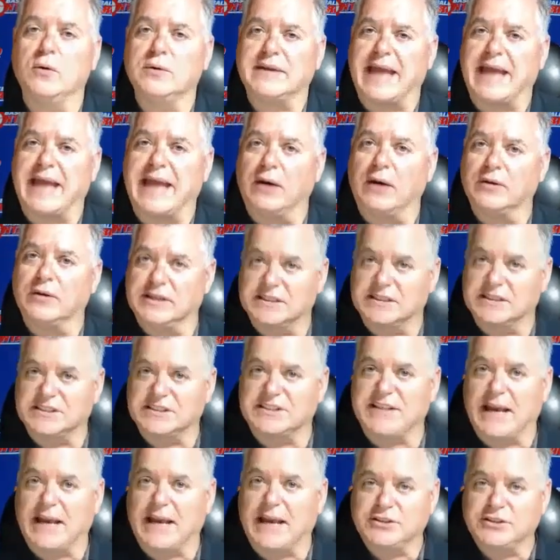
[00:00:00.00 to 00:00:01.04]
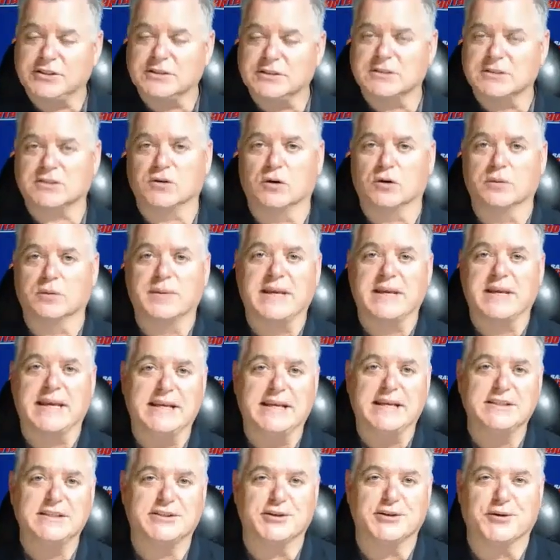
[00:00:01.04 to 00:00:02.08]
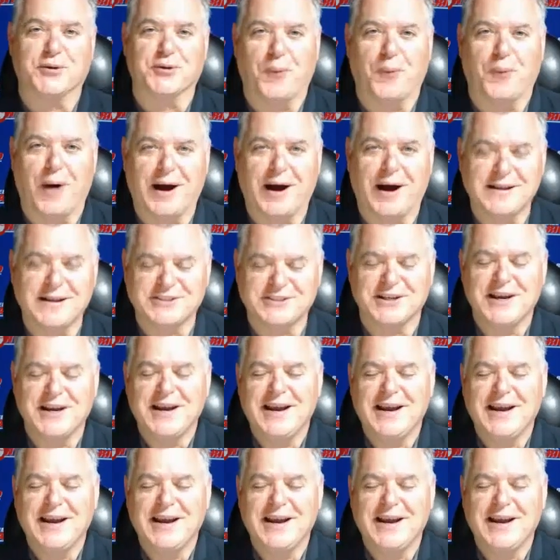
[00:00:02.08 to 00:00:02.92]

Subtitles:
down into sections so it'll be easier to watch,